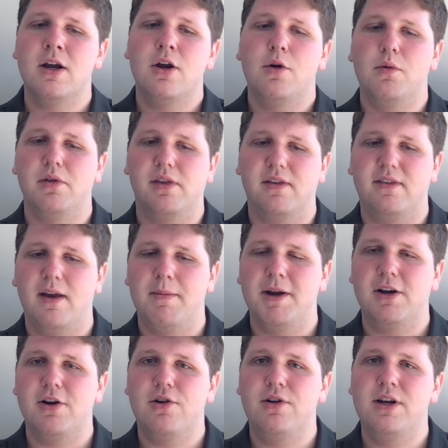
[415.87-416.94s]
with a
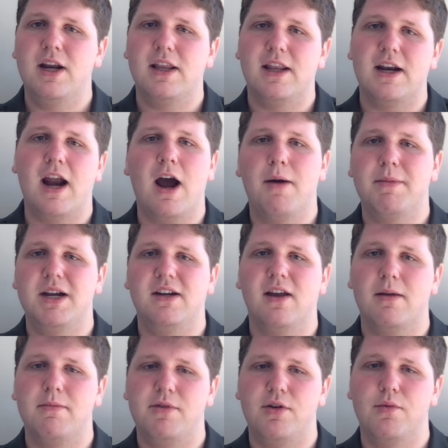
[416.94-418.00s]
semicolon and then how many
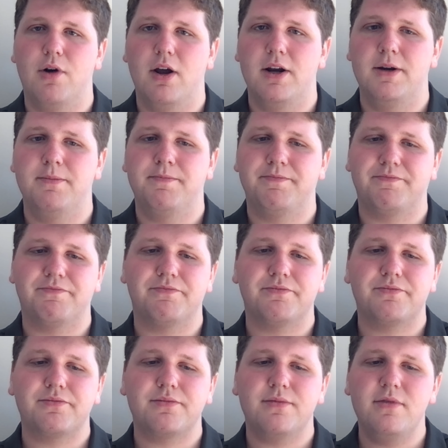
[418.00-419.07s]
times you want
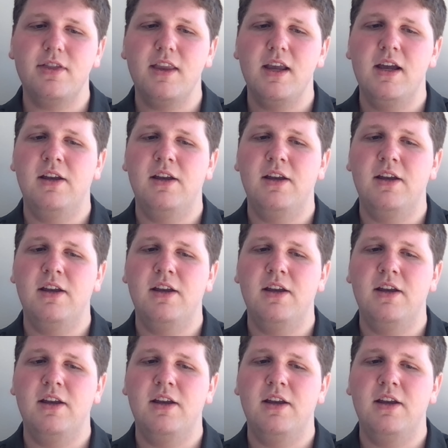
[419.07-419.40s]
it.